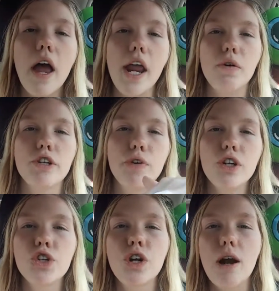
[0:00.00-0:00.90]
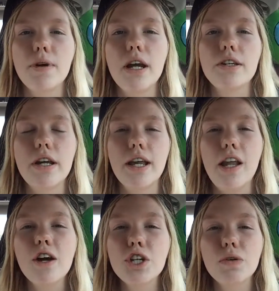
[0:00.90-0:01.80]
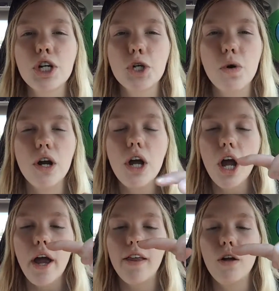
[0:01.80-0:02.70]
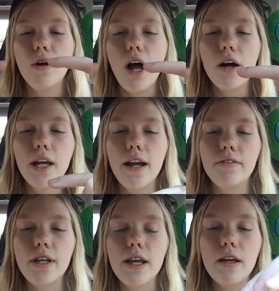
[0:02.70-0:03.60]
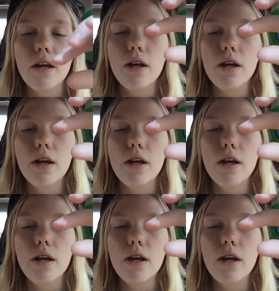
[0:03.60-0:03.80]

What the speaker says: And it was full of strawberries, and long story short, the little concave thing